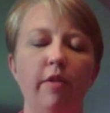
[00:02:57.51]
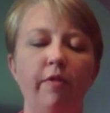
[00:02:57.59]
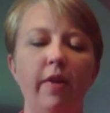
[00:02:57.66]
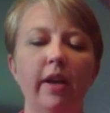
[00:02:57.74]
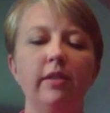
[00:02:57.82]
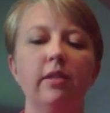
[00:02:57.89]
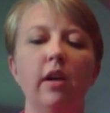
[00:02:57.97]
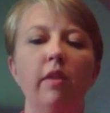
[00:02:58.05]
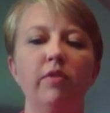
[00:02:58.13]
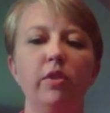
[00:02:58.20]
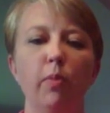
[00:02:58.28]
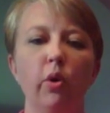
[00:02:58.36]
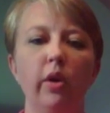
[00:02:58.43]
effects
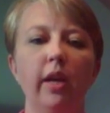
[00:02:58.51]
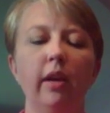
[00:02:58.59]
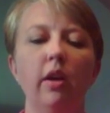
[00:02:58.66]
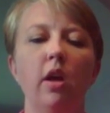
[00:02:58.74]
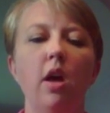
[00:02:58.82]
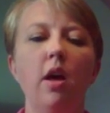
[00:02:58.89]
of smoking.